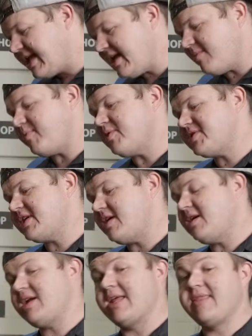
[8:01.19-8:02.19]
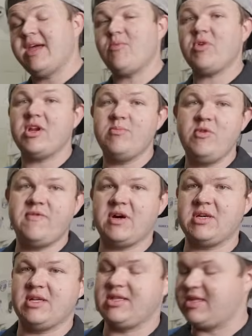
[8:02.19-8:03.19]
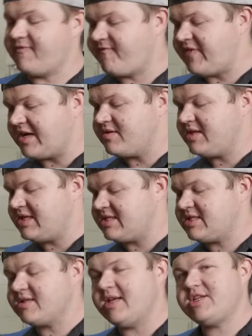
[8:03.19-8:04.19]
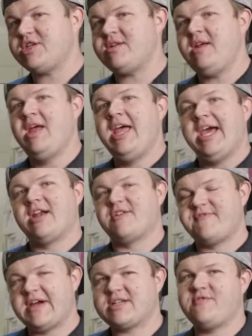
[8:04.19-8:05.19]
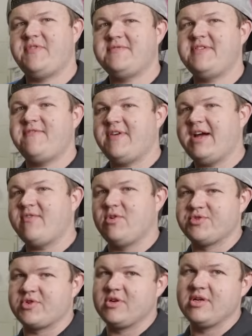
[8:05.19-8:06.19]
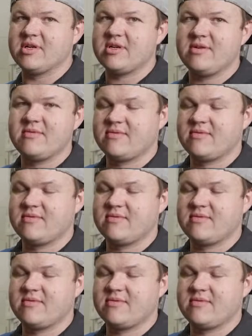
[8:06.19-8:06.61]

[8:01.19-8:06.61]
get it bolted on, and then we're going to move on to the Fairlead installation and our Factor 55 Ultra hook.